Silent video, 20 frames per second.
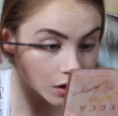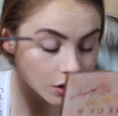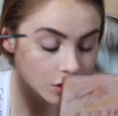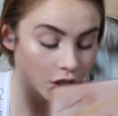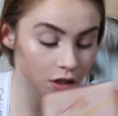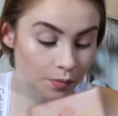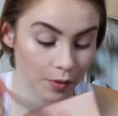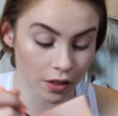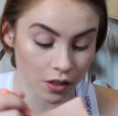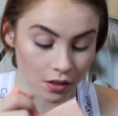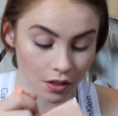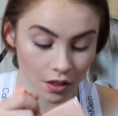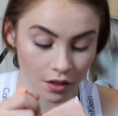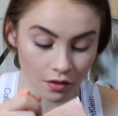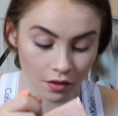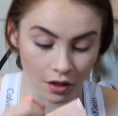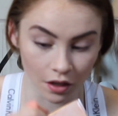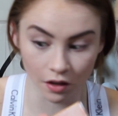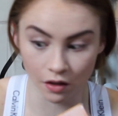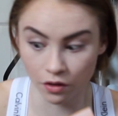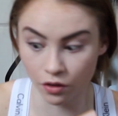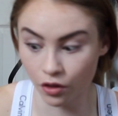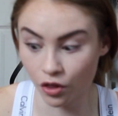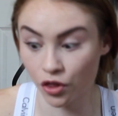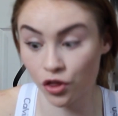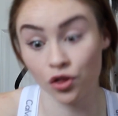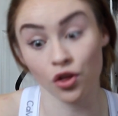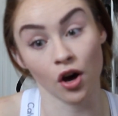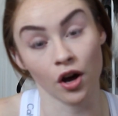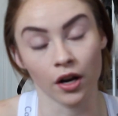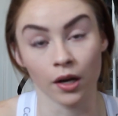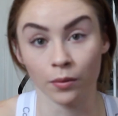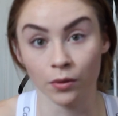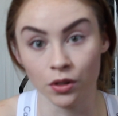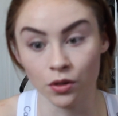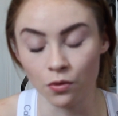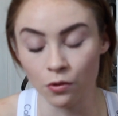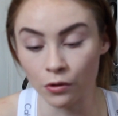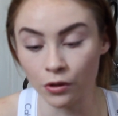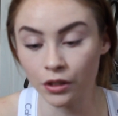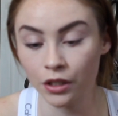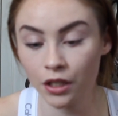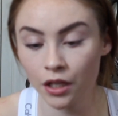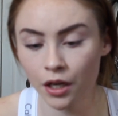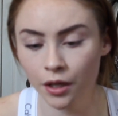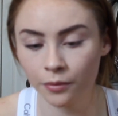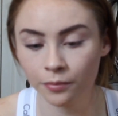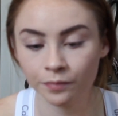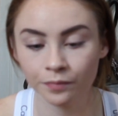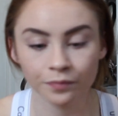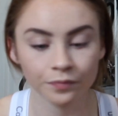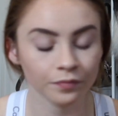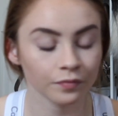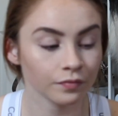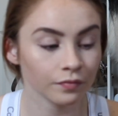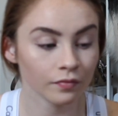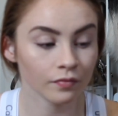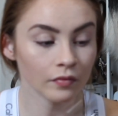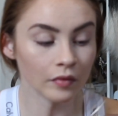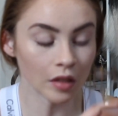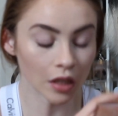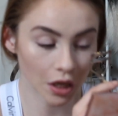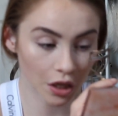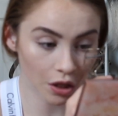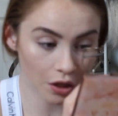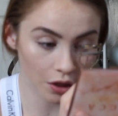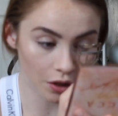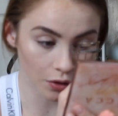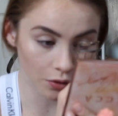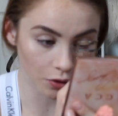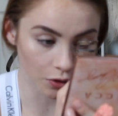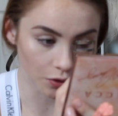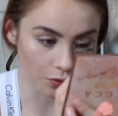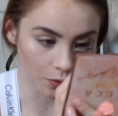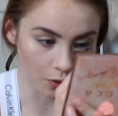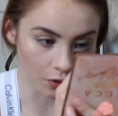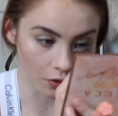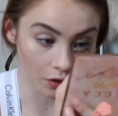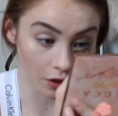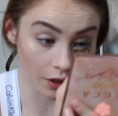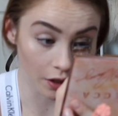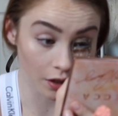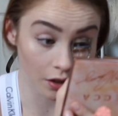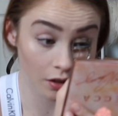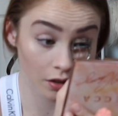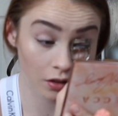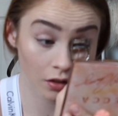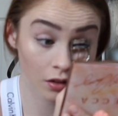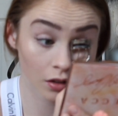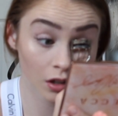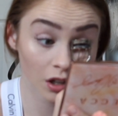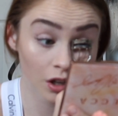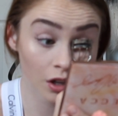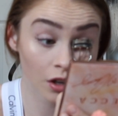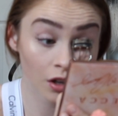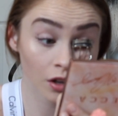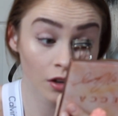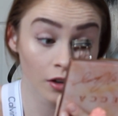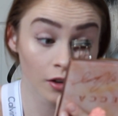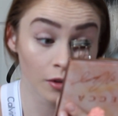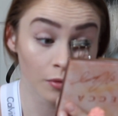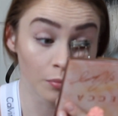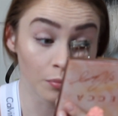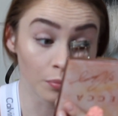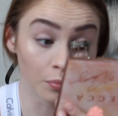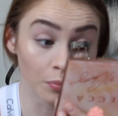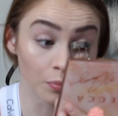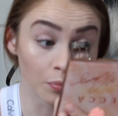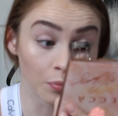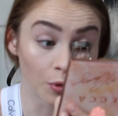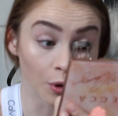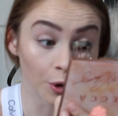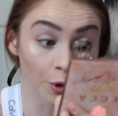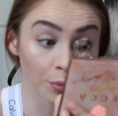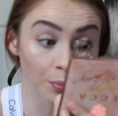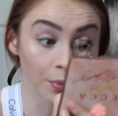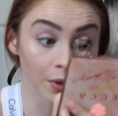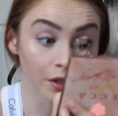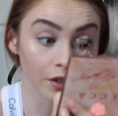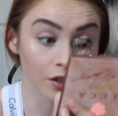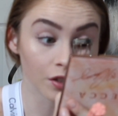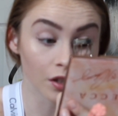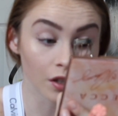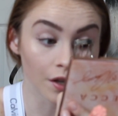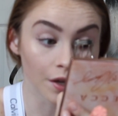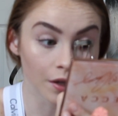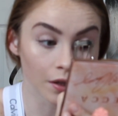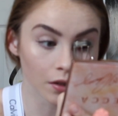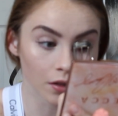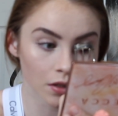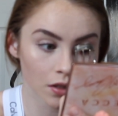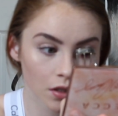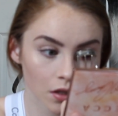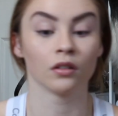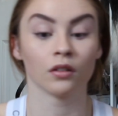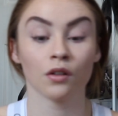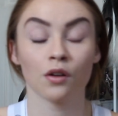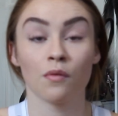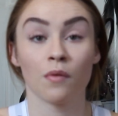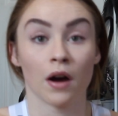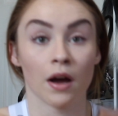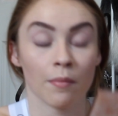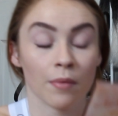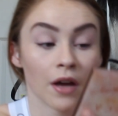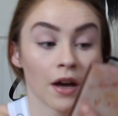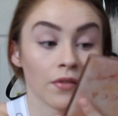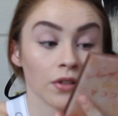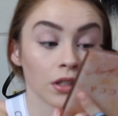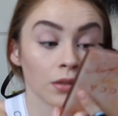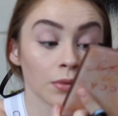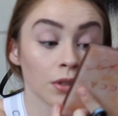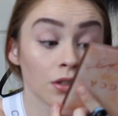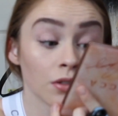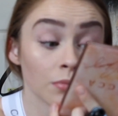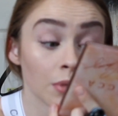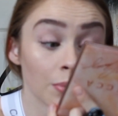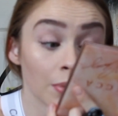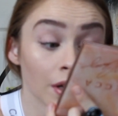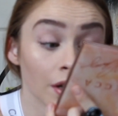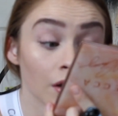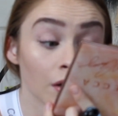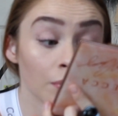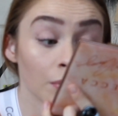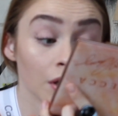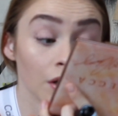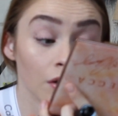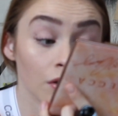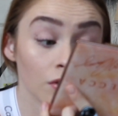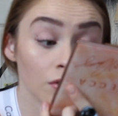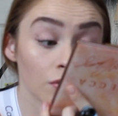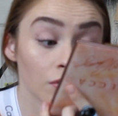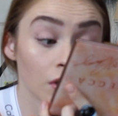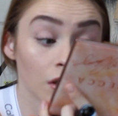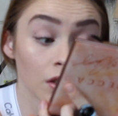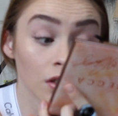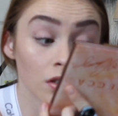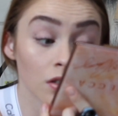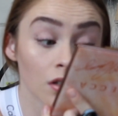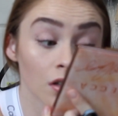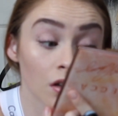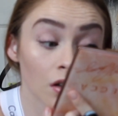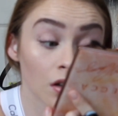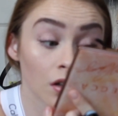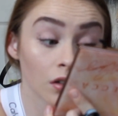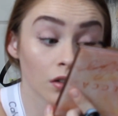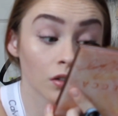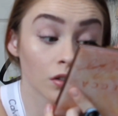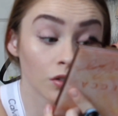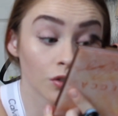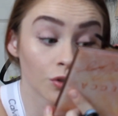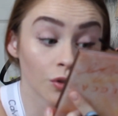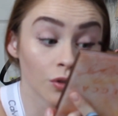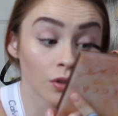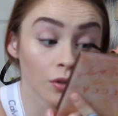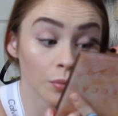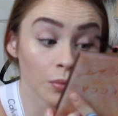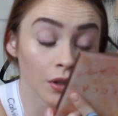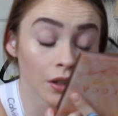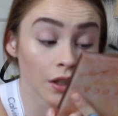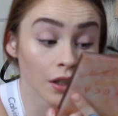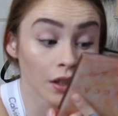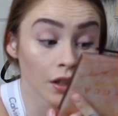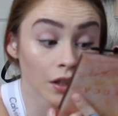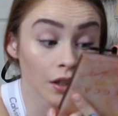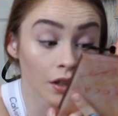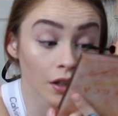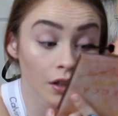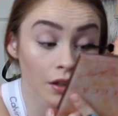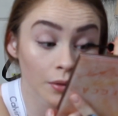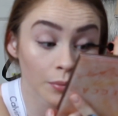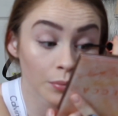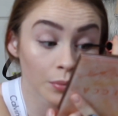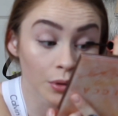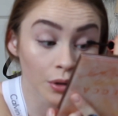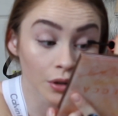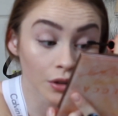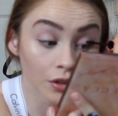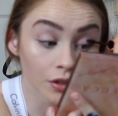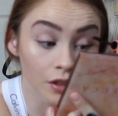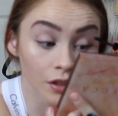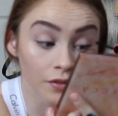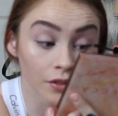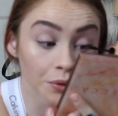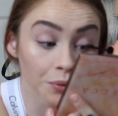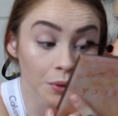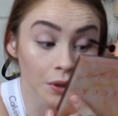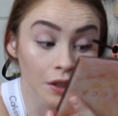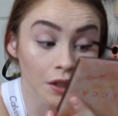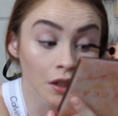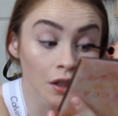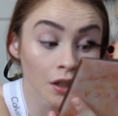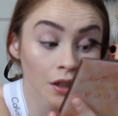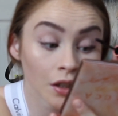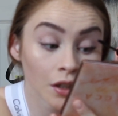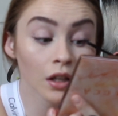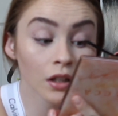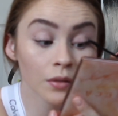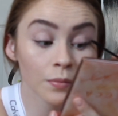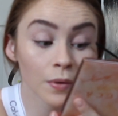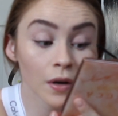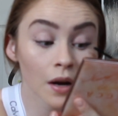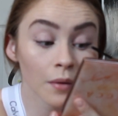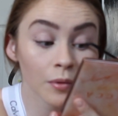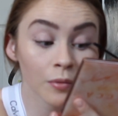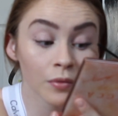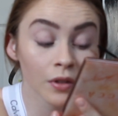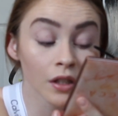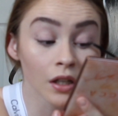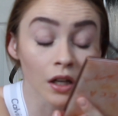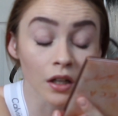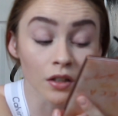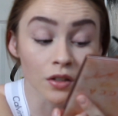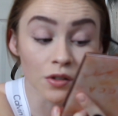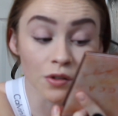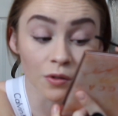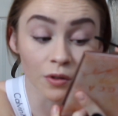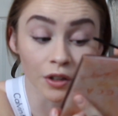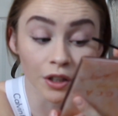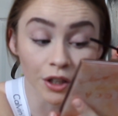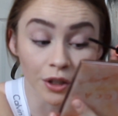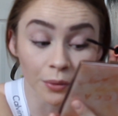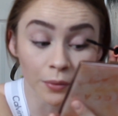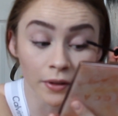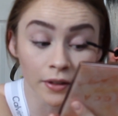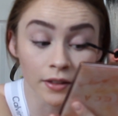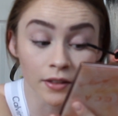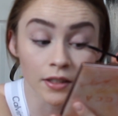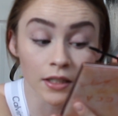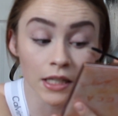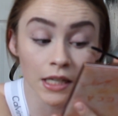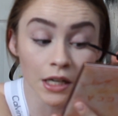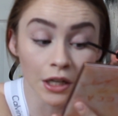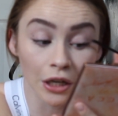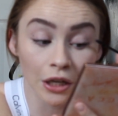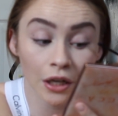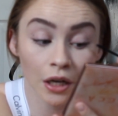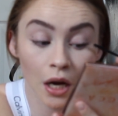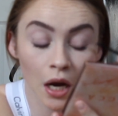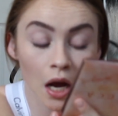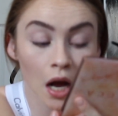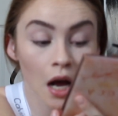just because I like thought I was cool, you know? The usual like broke bitch things. I don't know why, but every time I do my makeup, my nose runs uncontrollably and I get boogers everywhere. That's probably not a story you wanted to hear,